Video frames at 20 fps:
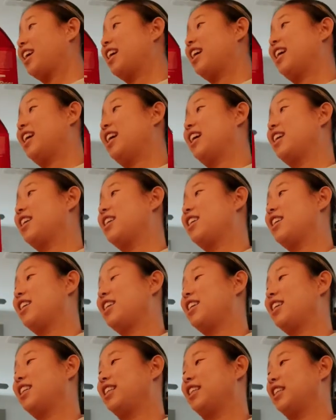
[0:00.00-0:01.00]
Okay, what are
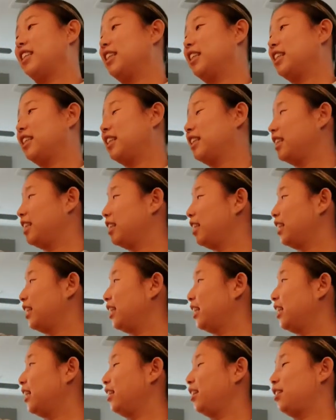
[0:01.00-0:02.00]
these things for?
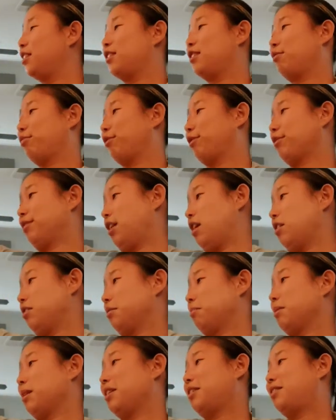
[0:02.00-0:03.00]
This is for
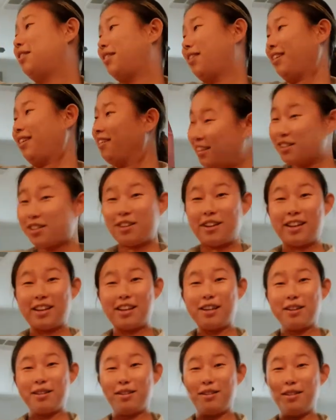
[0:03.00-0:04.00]
Vlogmas, so I
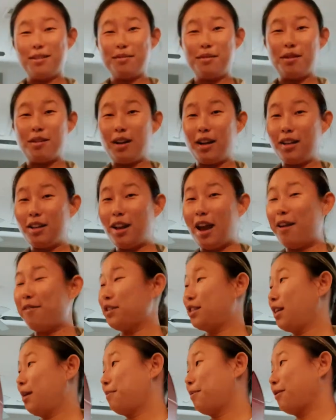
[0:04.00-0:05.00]
can have a
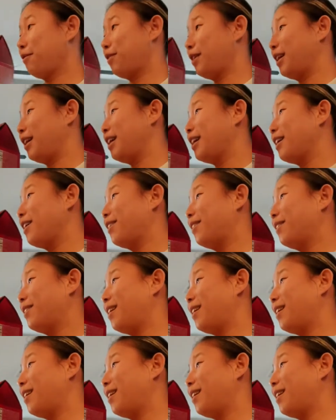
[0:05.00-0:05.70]
separate video